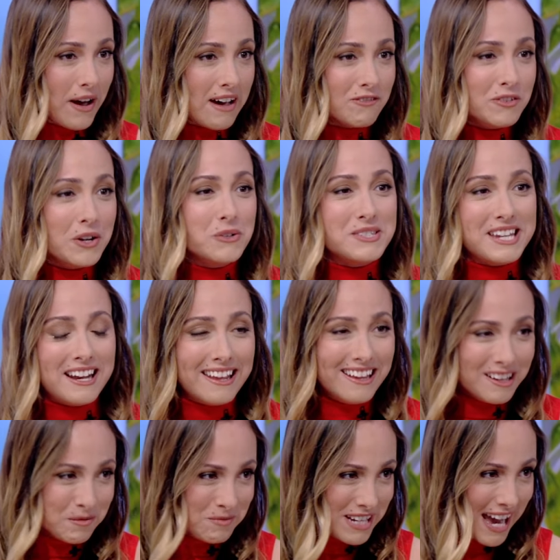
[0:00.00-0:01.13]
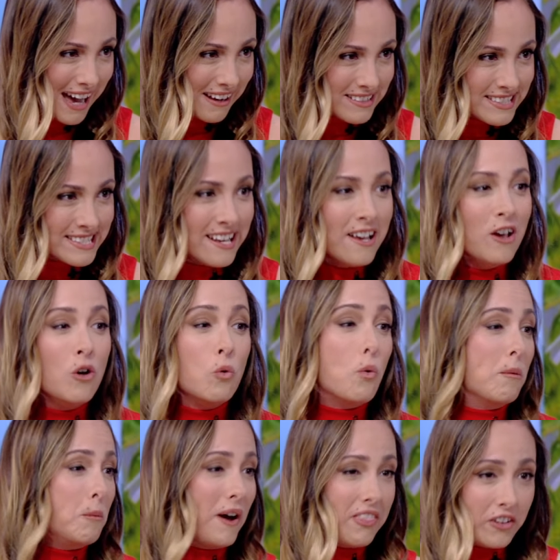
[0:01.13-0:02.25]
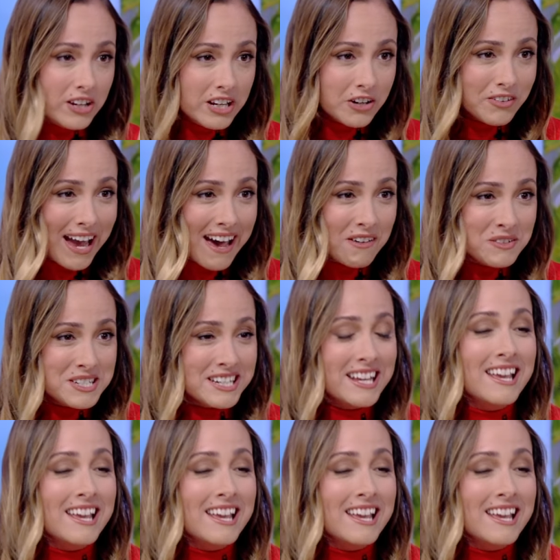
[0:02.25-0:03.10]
have no state income tax, warm weather year-round.